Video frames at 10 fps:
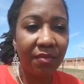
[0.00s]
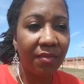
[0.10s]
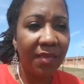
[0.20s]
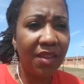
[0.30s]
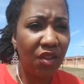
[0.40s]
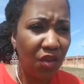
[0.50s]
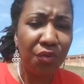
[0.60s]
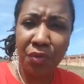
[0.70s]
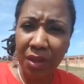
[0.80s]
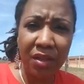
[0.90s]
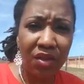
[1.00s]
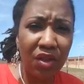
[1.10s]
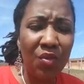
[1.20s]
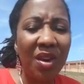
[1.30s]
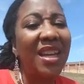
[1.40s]
Do you
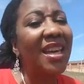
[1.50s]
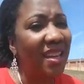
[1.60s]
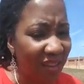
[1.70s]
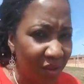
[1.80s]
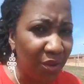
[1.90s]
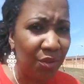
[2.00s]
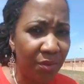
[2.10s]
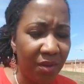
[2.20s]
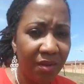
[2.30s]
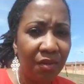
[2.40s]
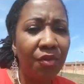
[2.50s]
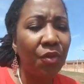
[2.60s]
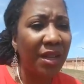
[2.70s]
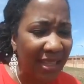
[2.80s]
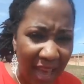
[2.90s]
want to heal
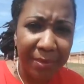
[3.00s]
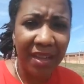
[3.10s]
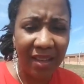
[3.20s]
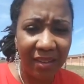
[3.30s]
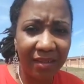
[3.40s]
what's happening?